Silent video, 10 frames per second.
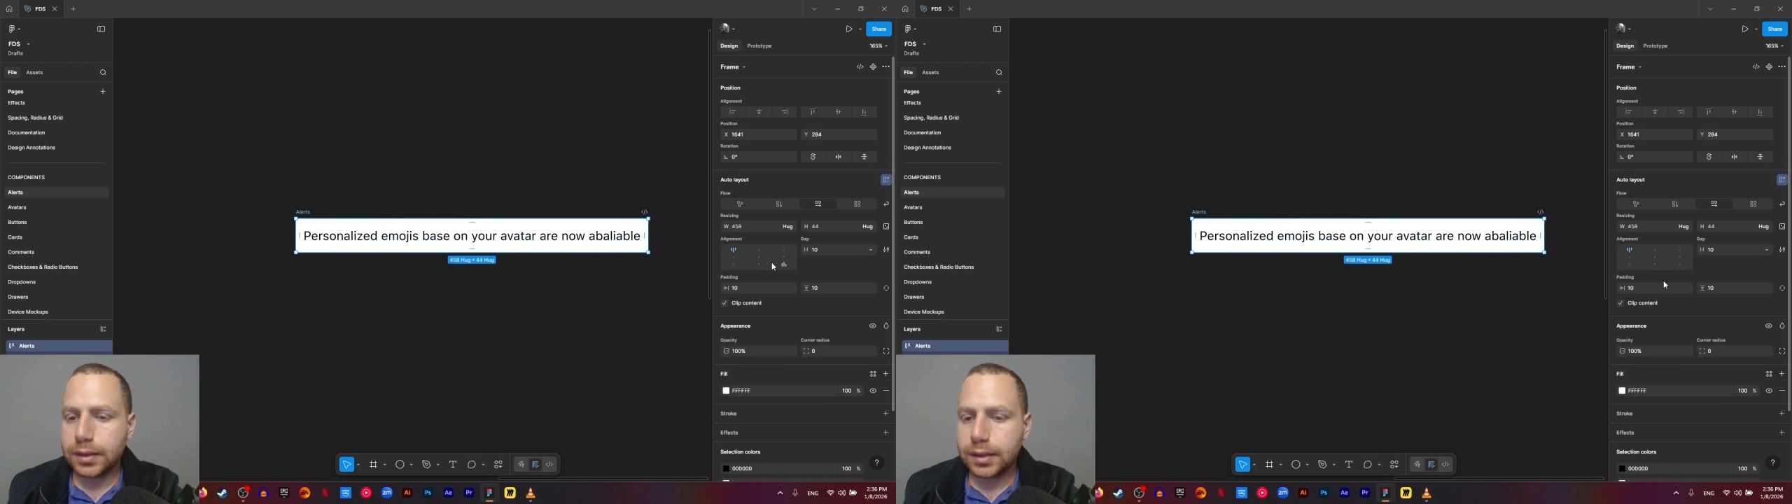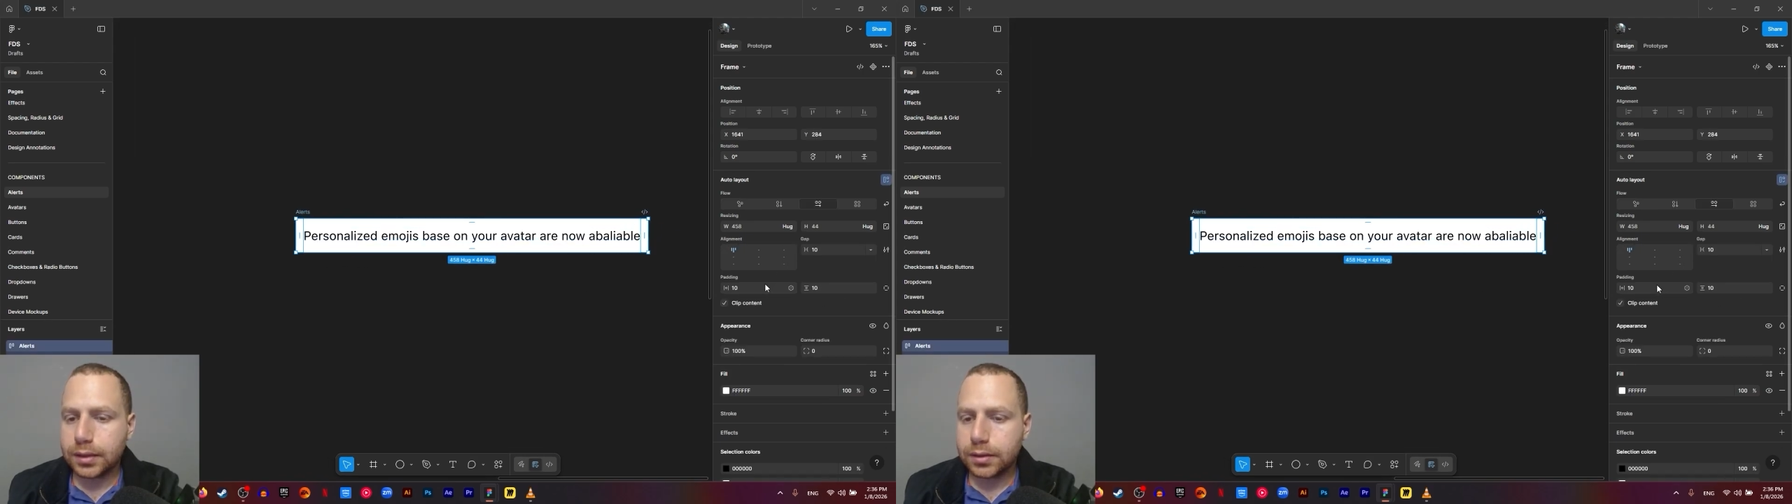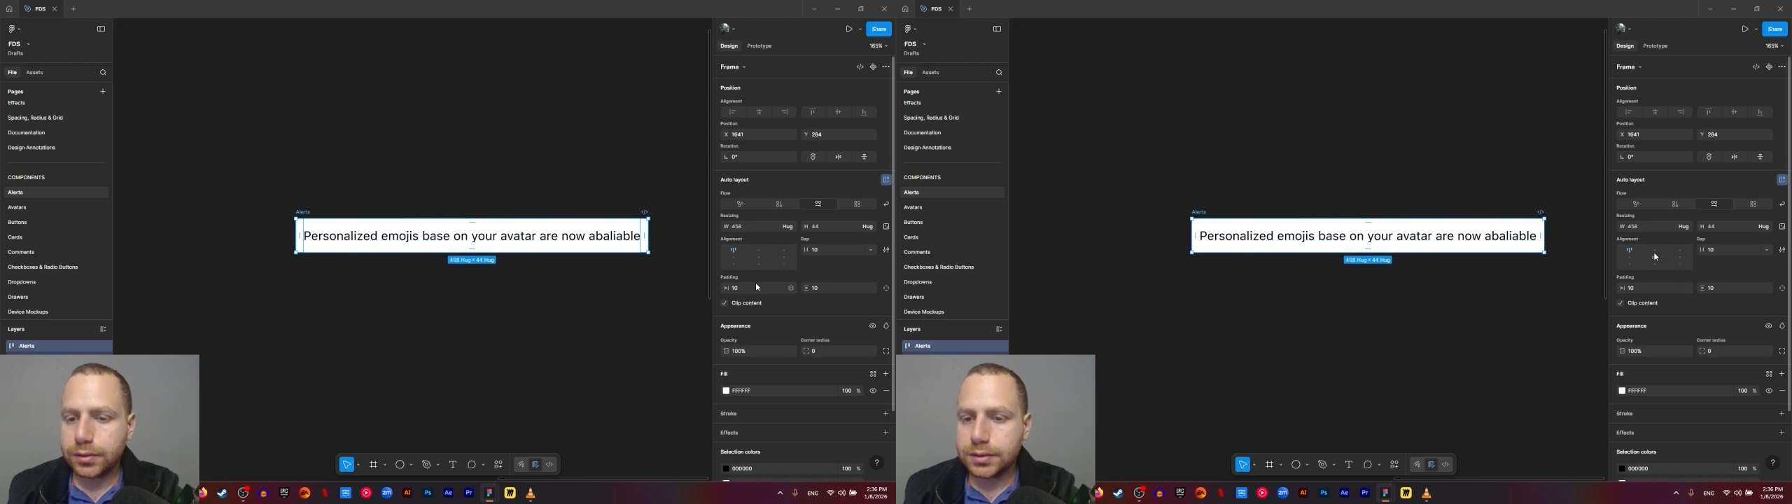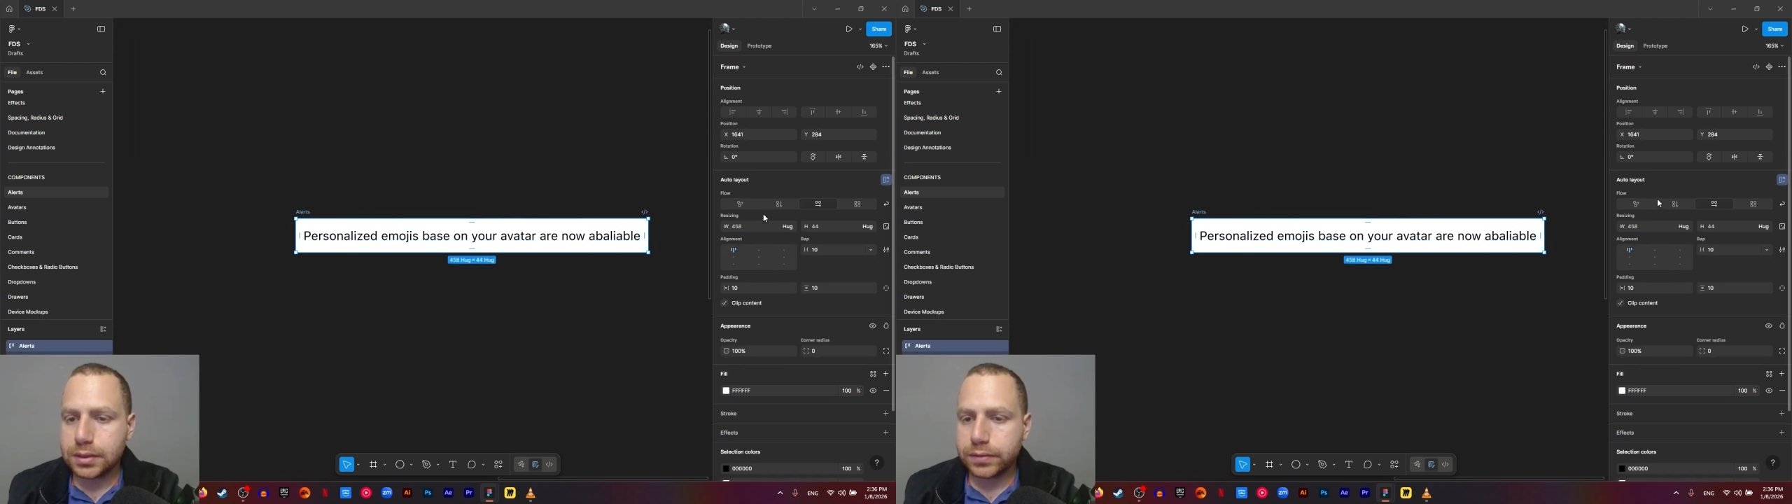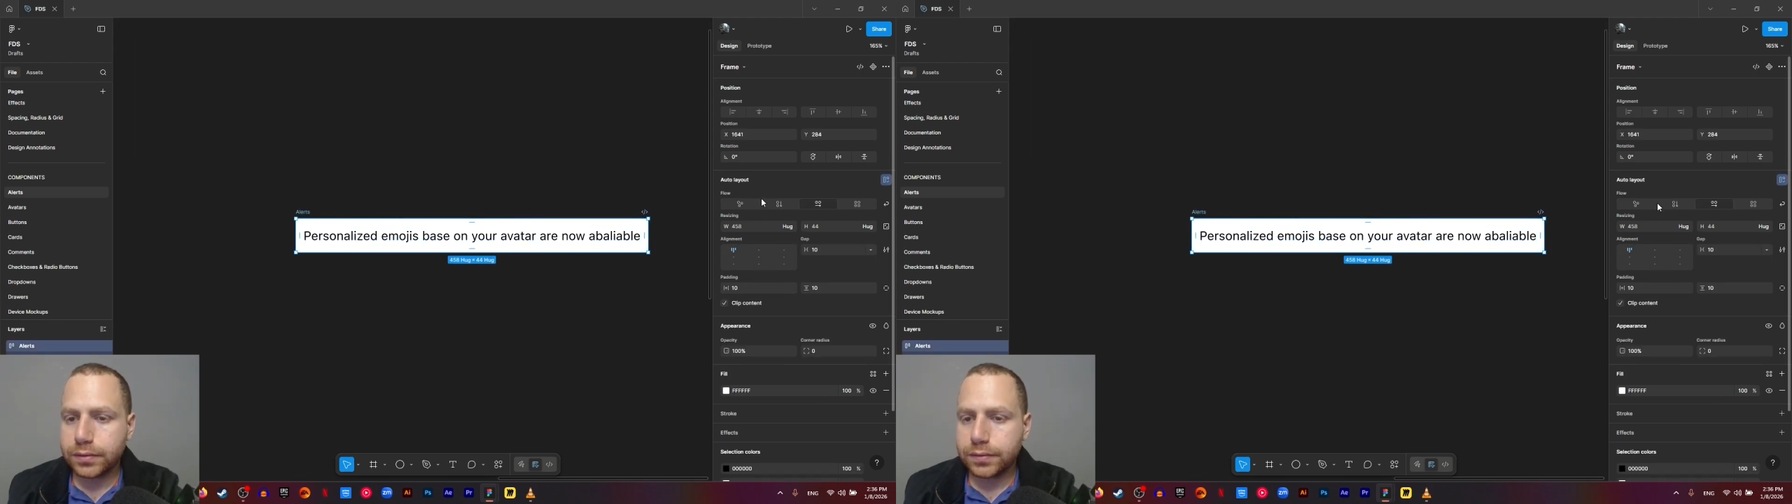again
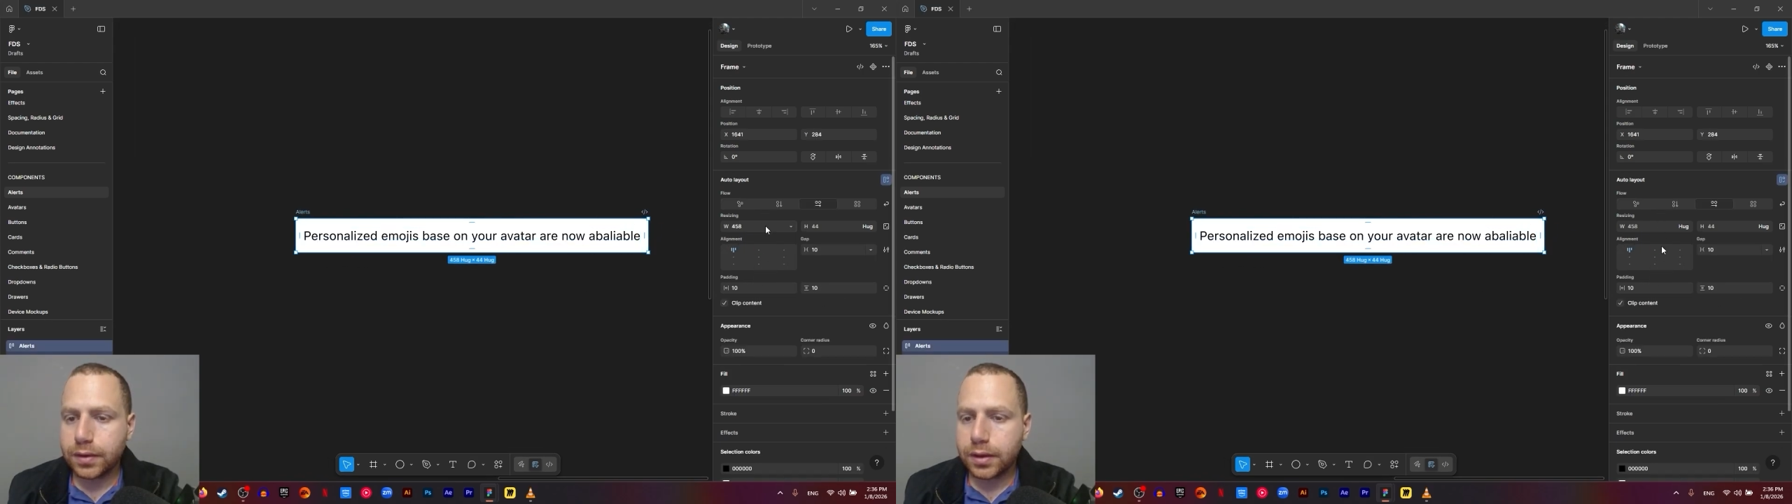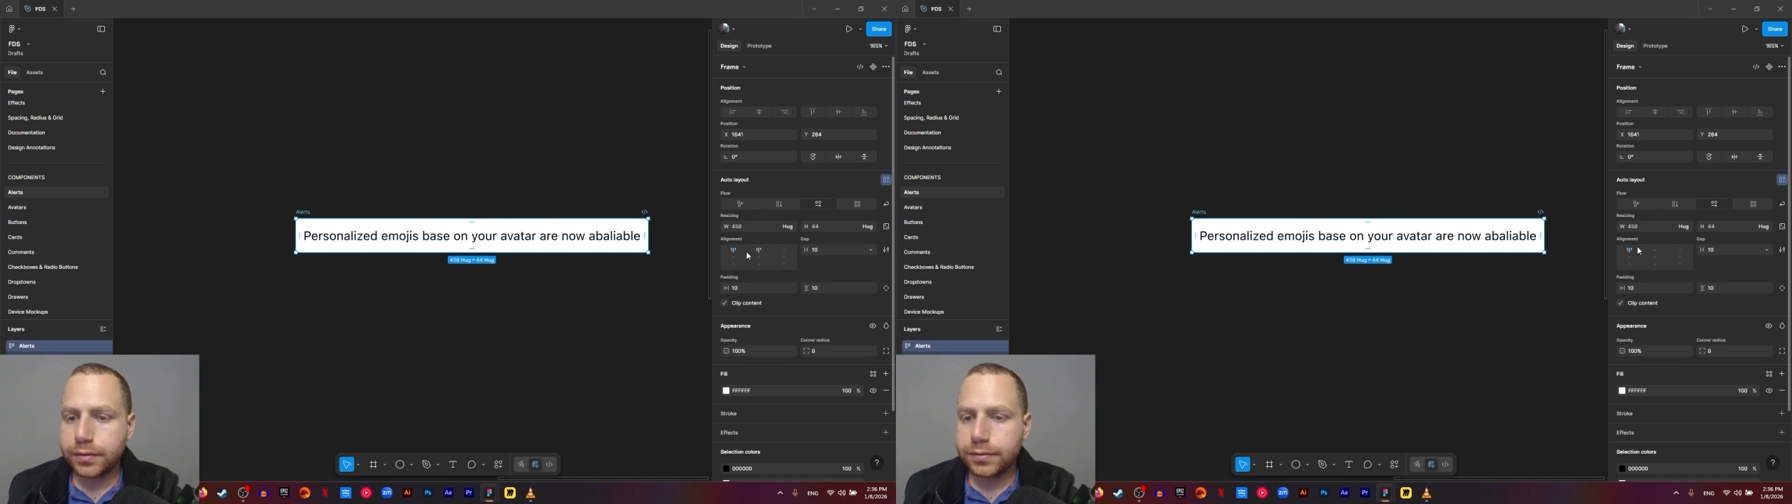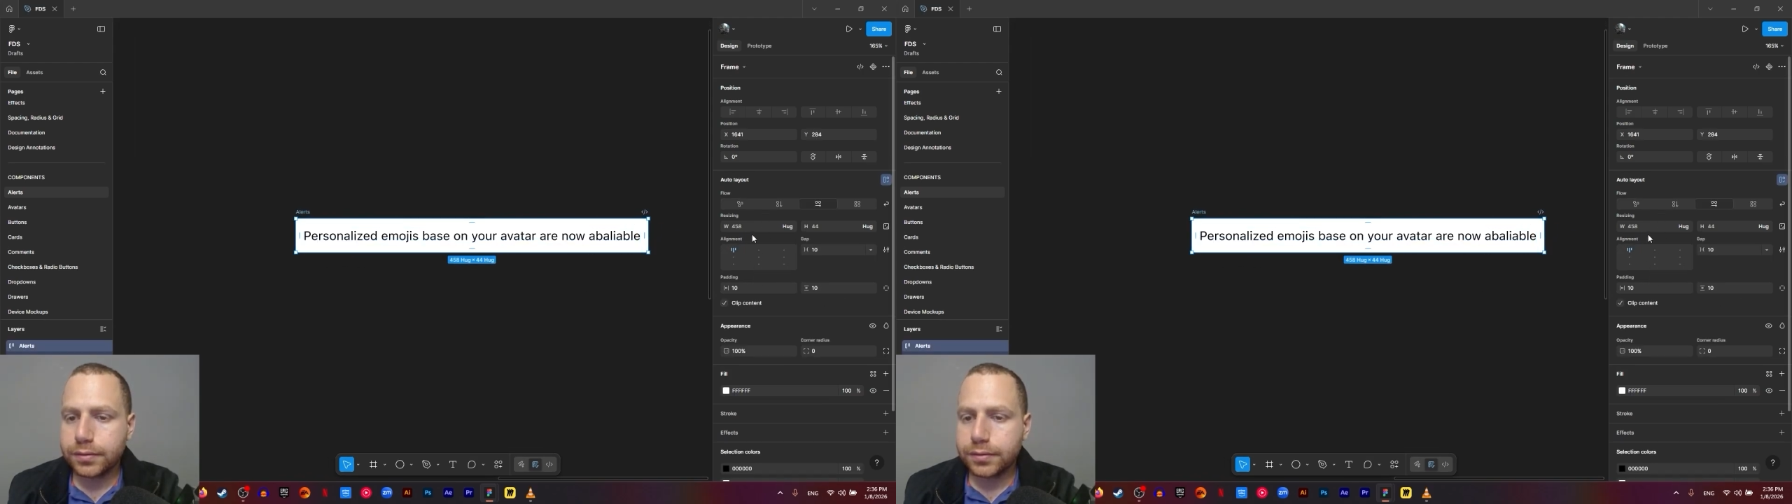375,